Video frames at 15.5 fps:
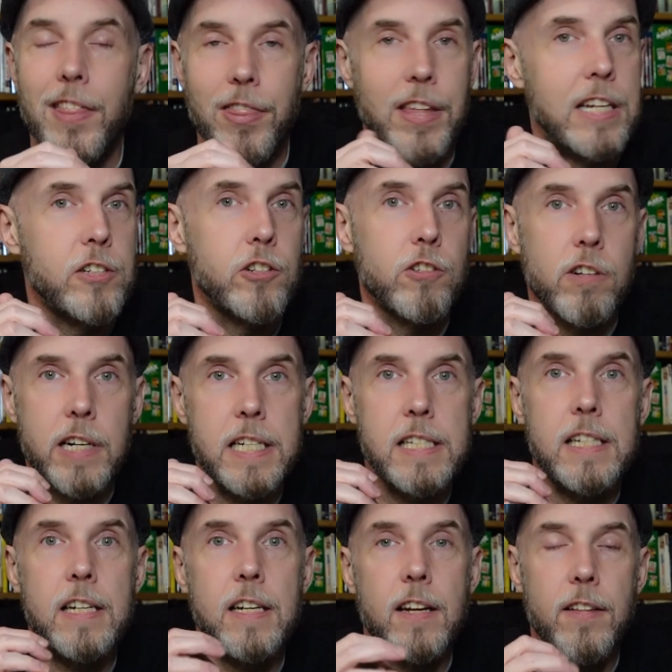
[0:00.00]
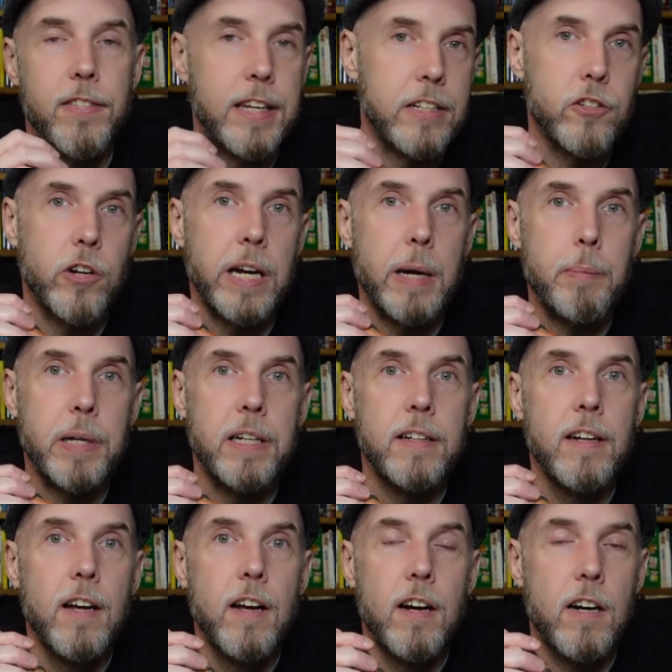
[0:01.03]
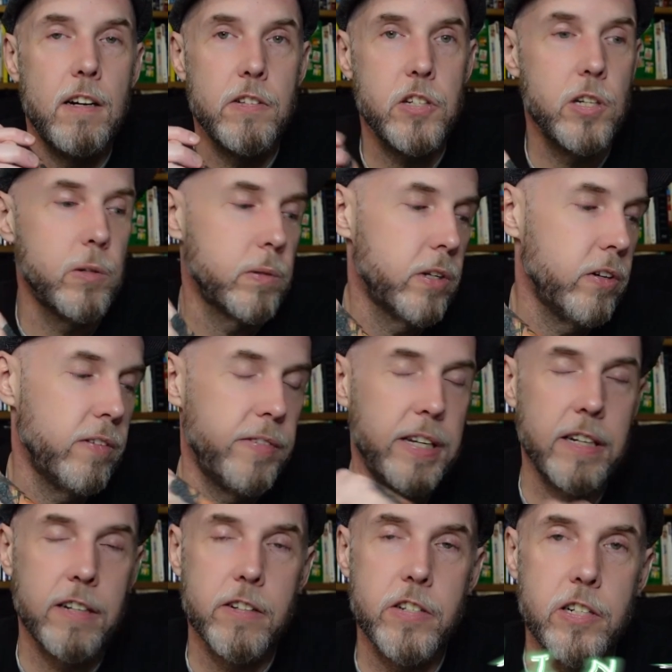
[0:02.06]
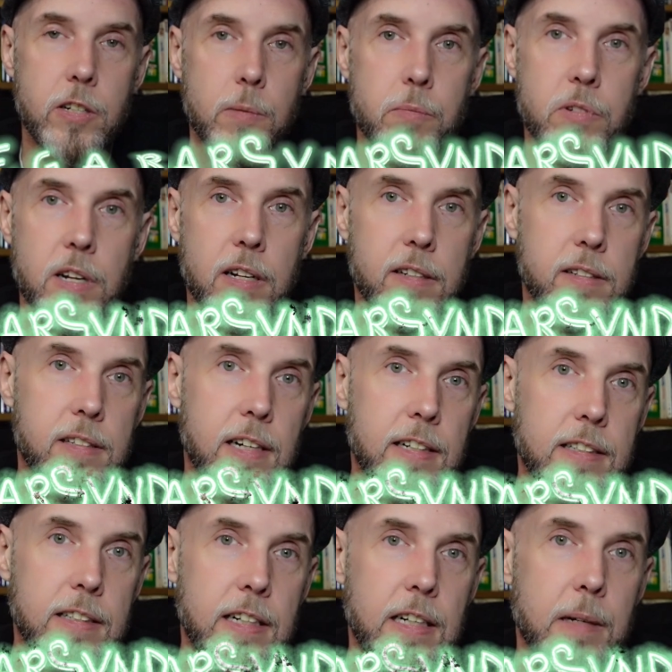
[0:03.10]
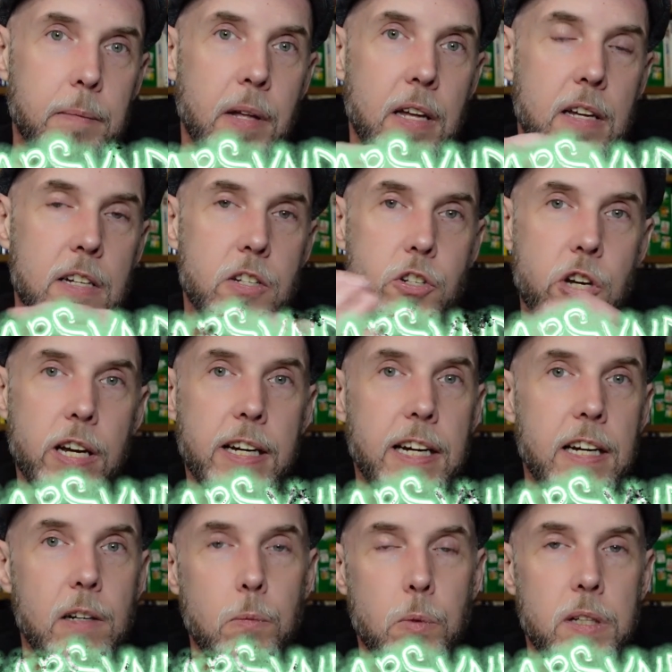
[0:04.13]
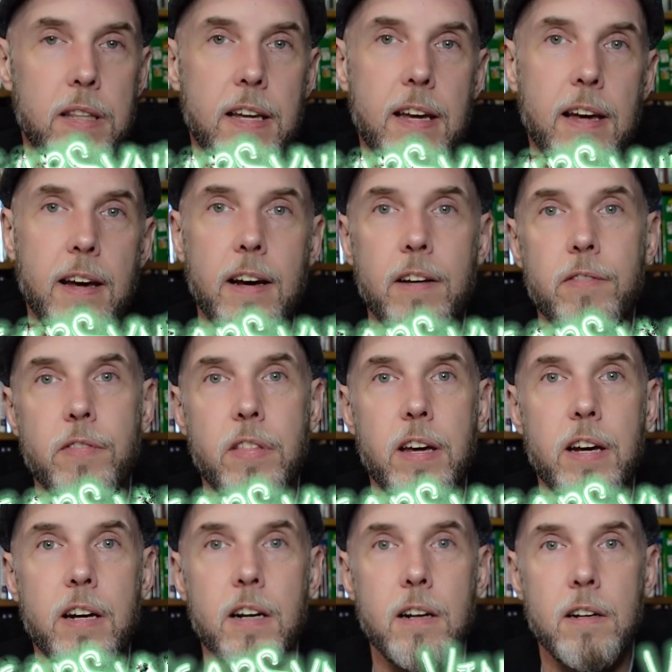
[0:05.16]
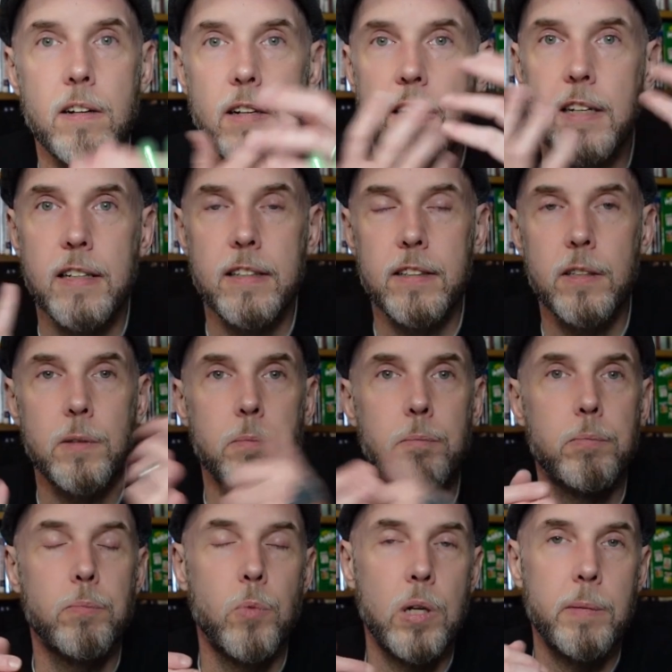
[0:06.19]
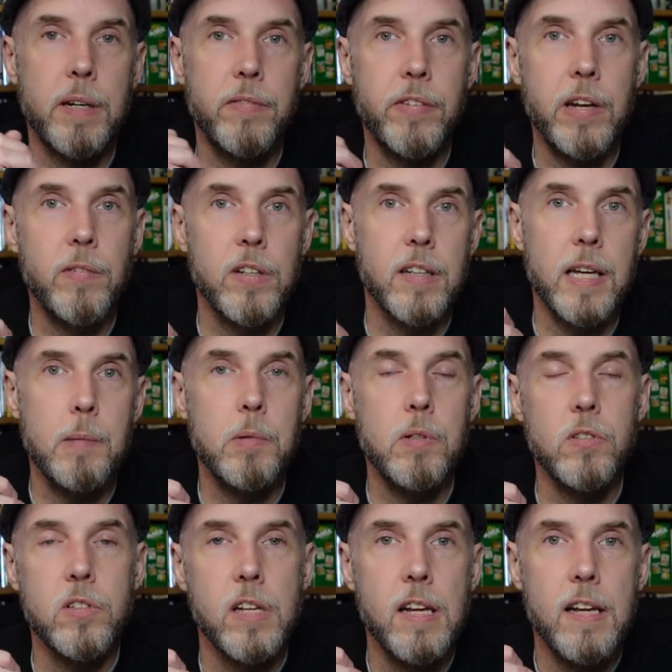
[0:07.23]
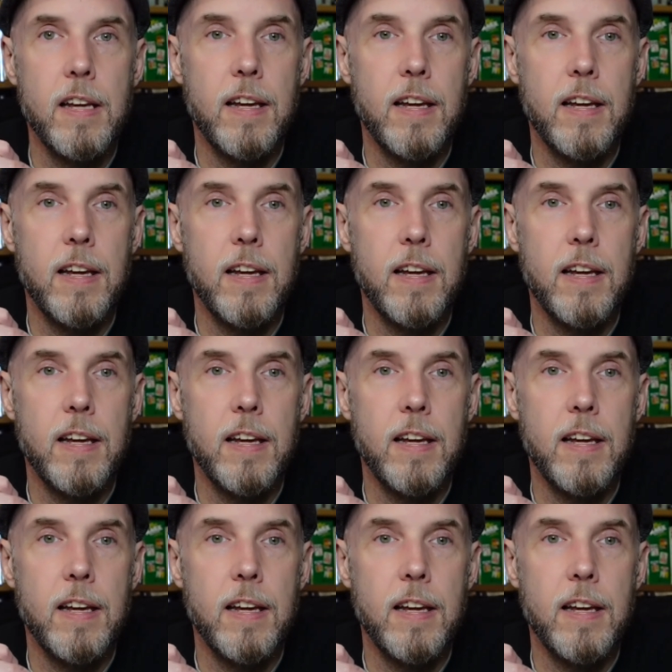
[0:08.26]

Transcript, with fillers: Things are crazy. Things are happening. Also, go to vinegar syndrome dot com. Check out what they have there. Uh, they're one of my favorite labels.